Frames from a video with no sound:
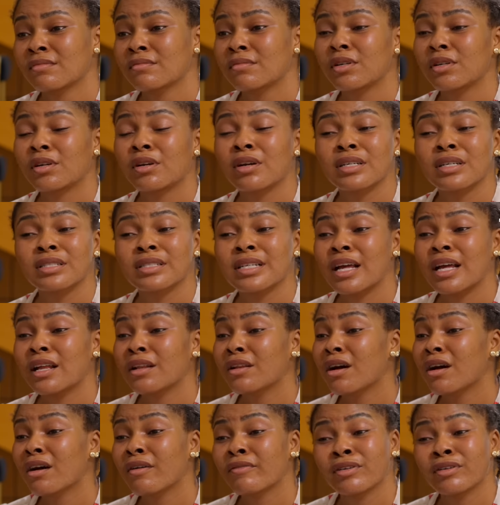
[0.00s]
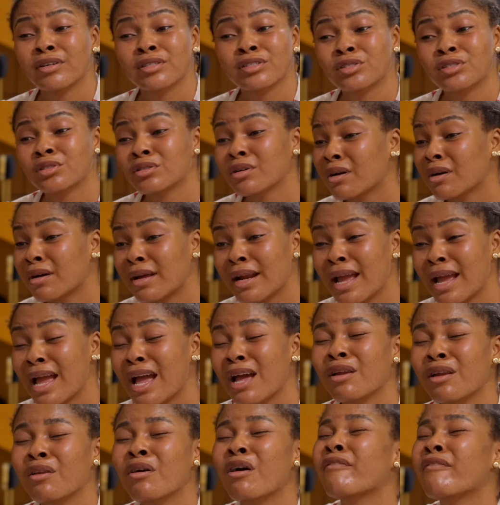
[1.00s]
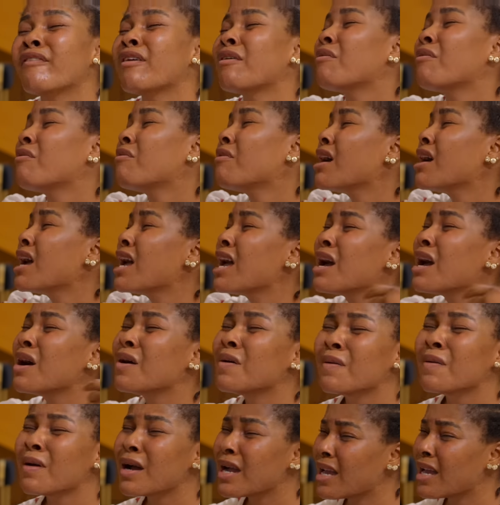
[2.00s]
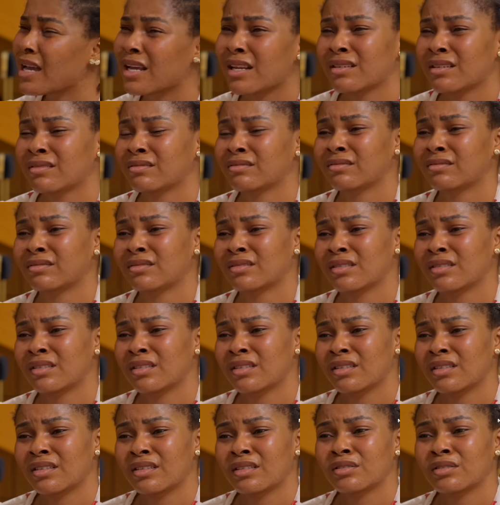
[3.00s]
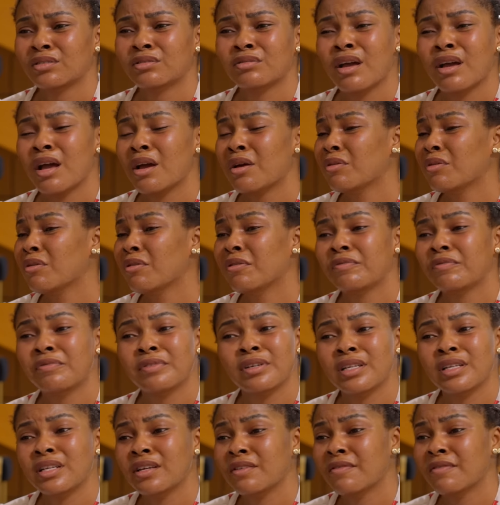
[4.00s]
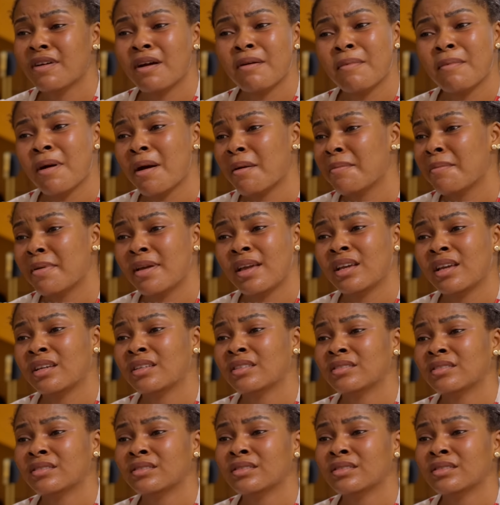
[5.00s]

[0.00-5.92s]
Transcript: Because I love your son, and I love him well. So I know if you leave on my bed,